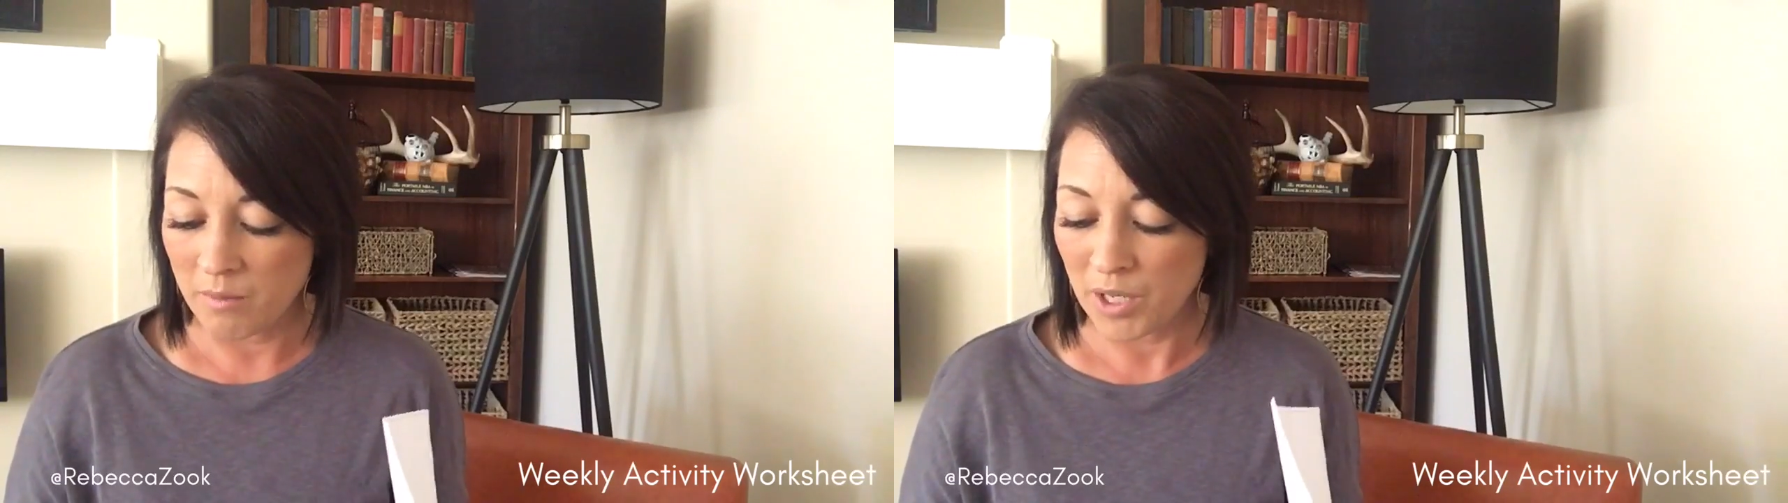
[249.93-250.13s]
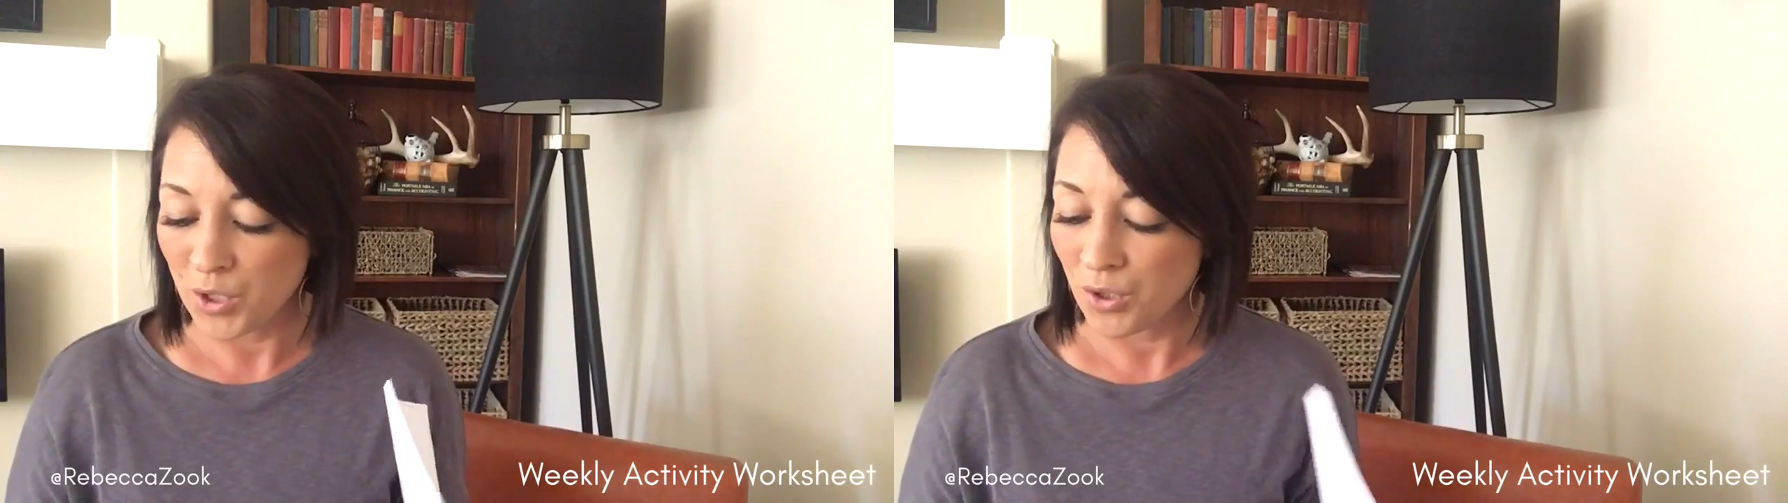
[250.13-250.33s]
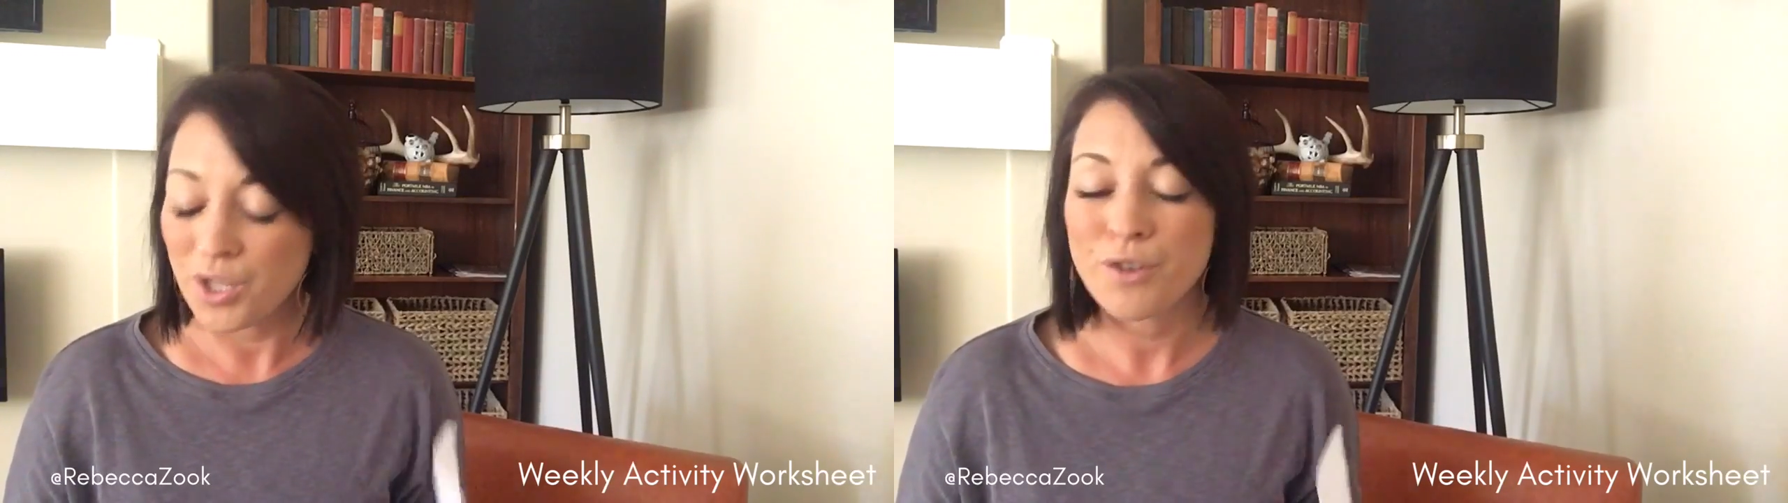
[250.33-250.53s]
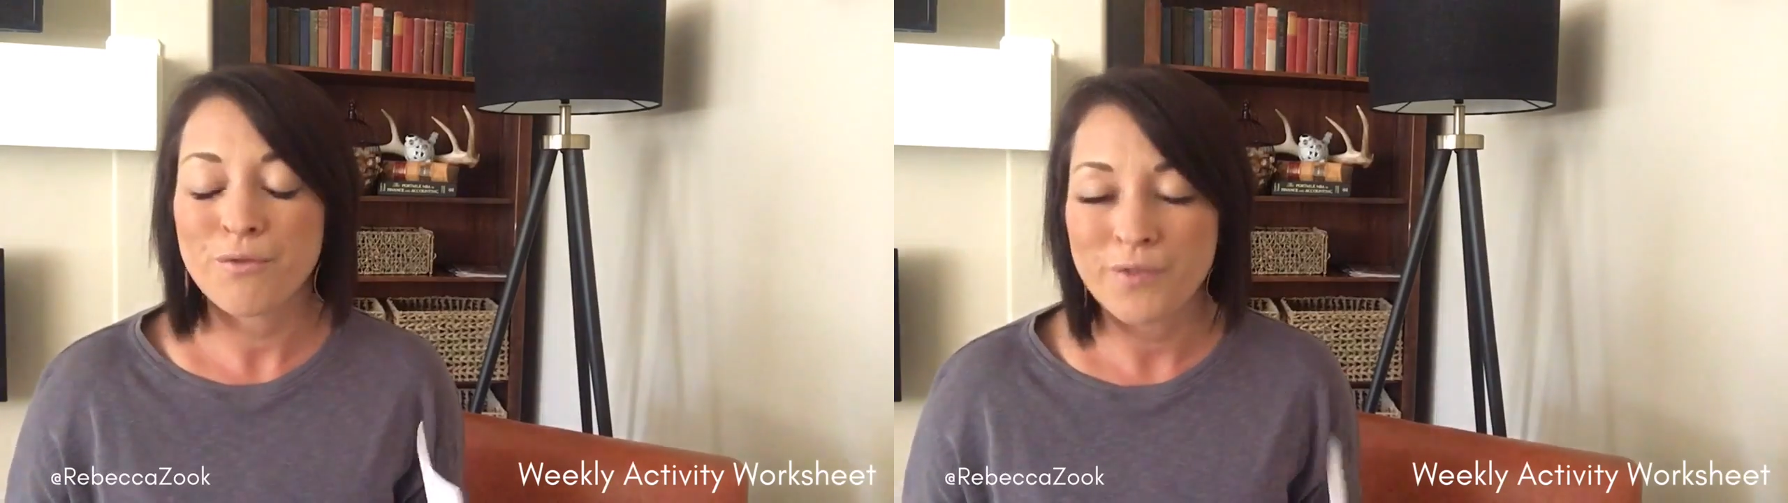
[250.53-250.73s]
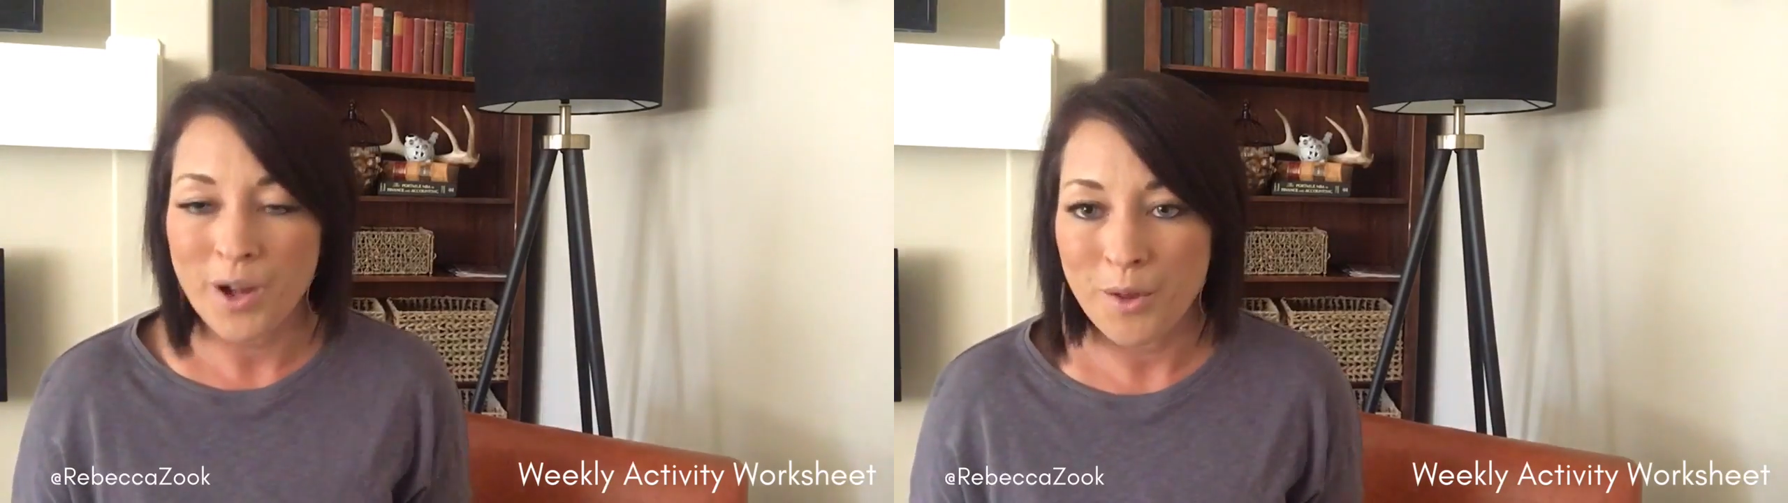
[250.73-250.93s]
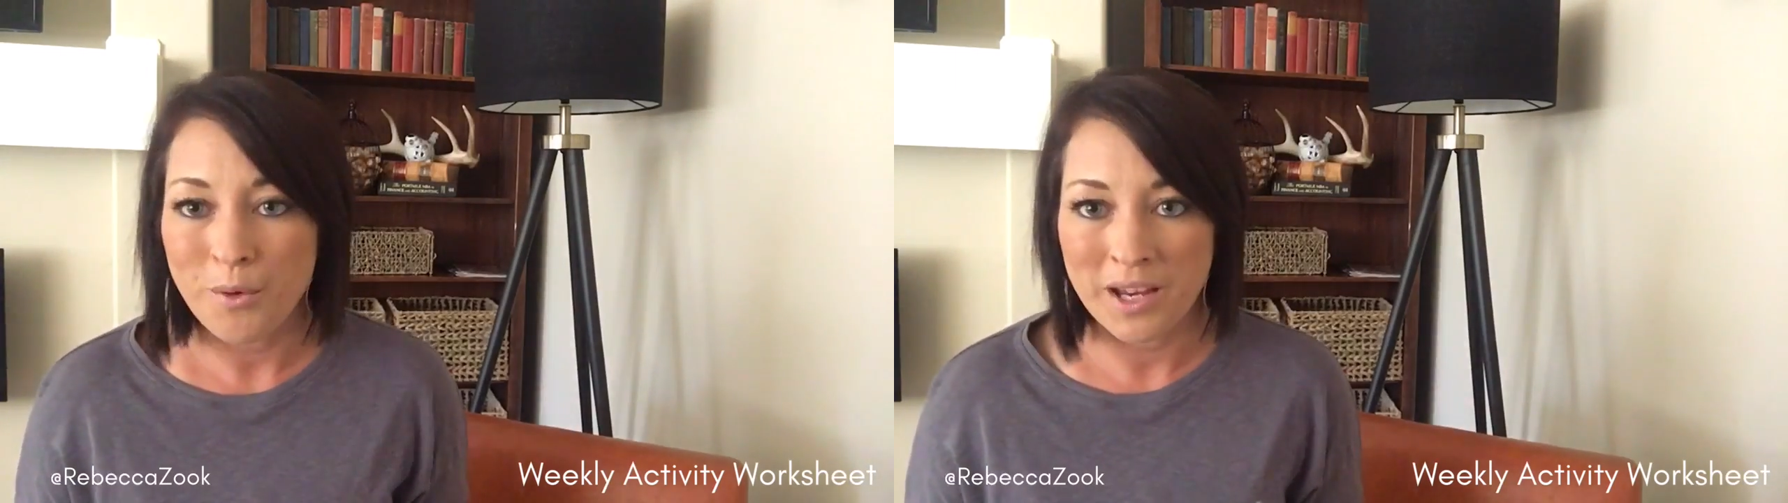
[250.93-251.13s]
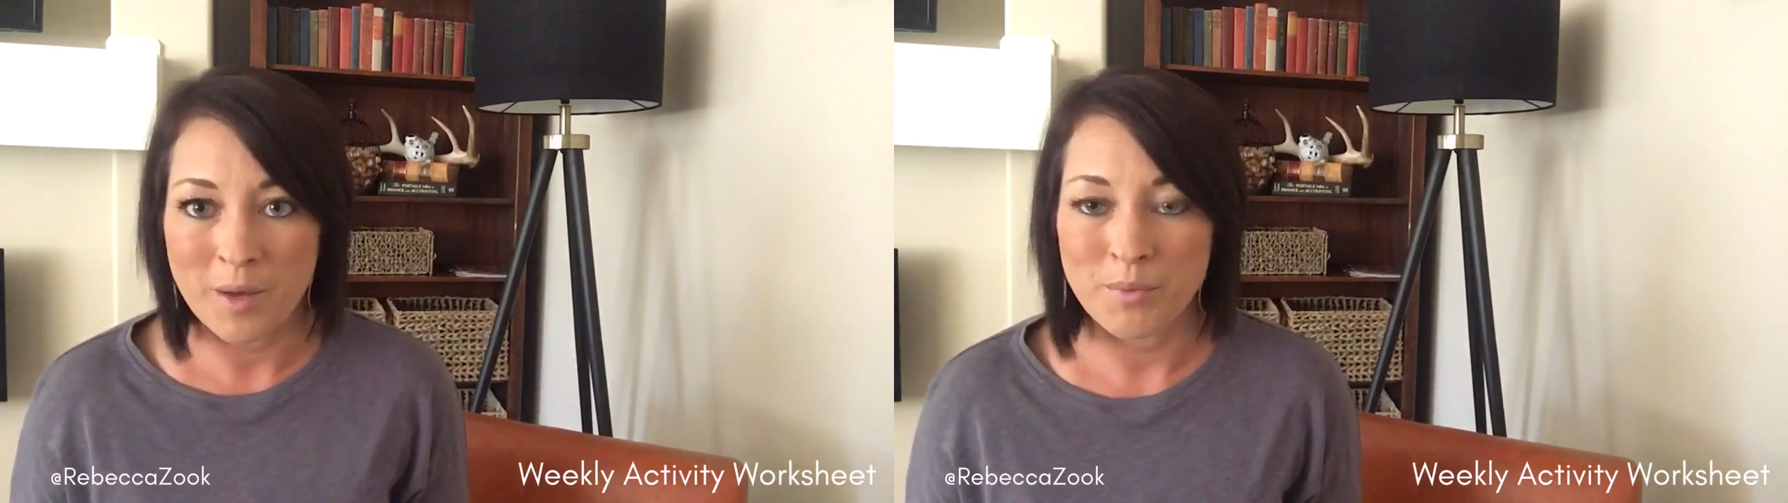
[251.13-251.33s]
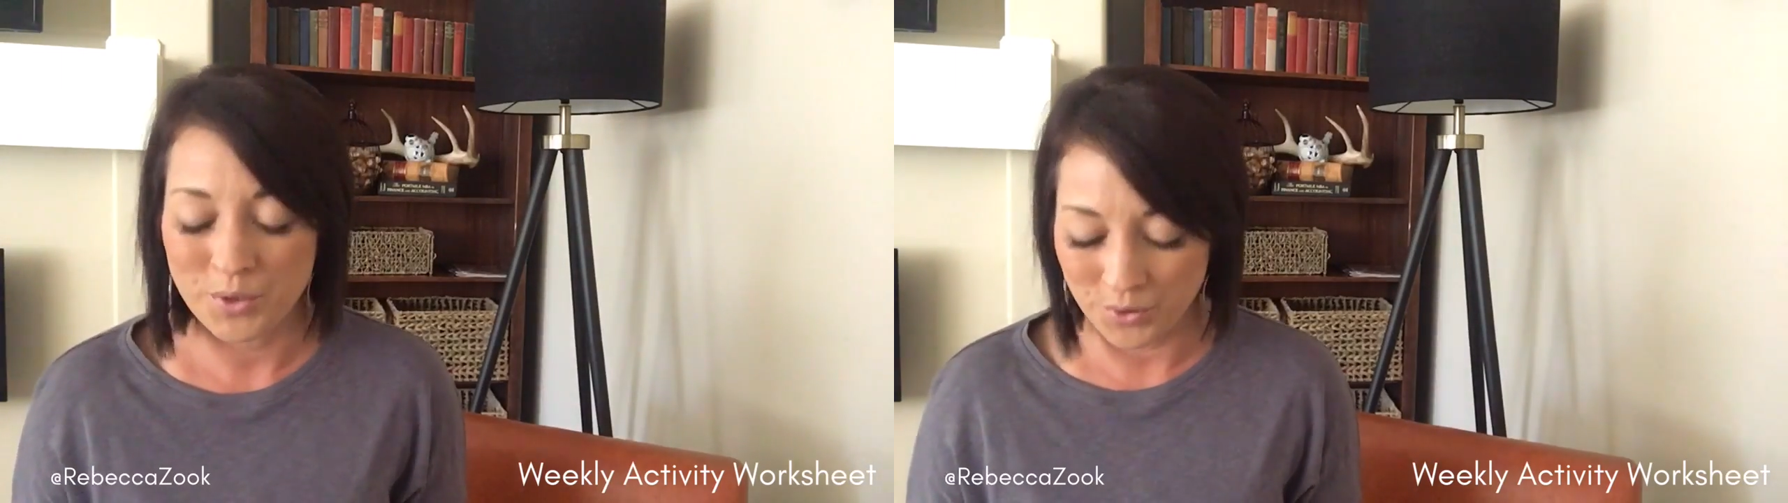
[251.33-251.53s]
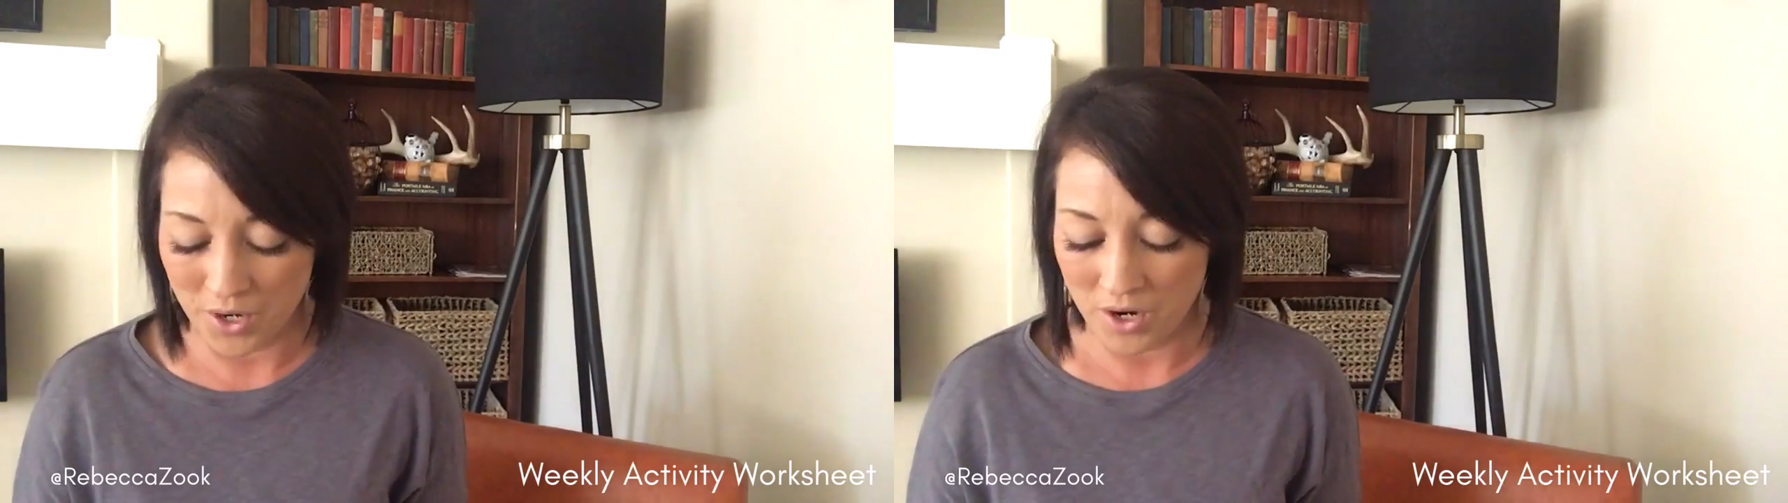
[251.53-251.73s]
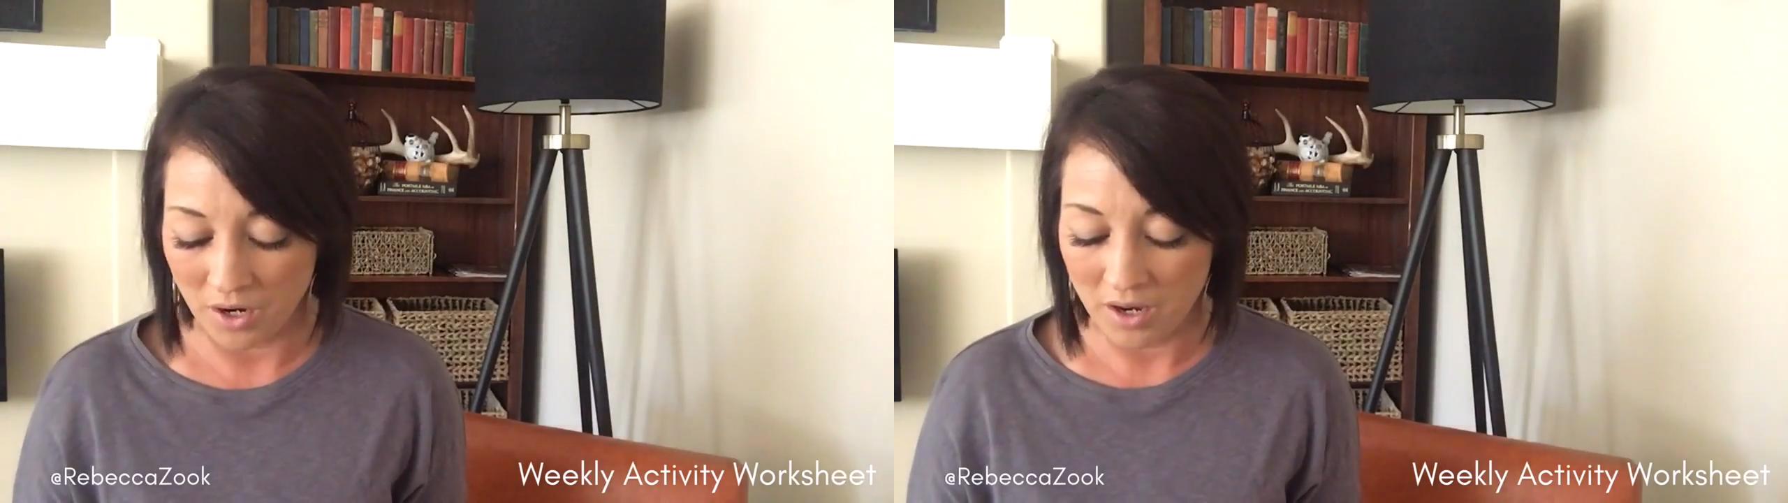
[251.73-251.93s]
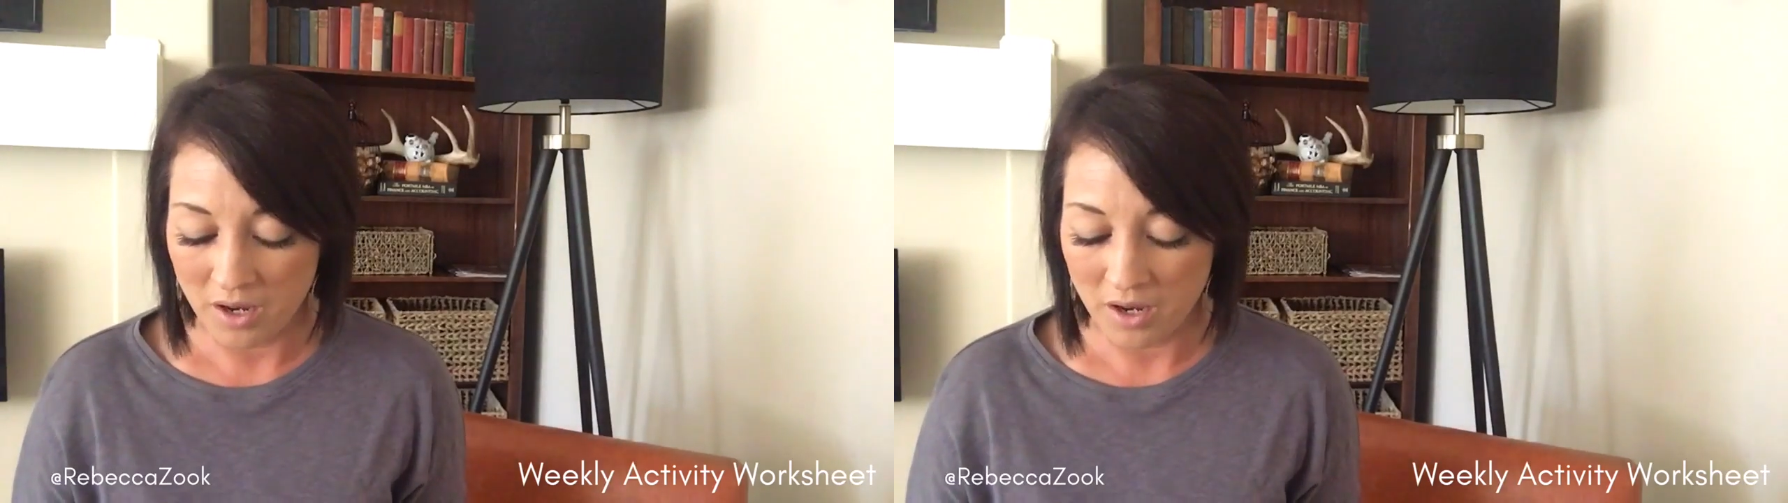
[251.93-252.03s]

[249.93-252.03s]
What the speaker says: make sure that you're following up strong.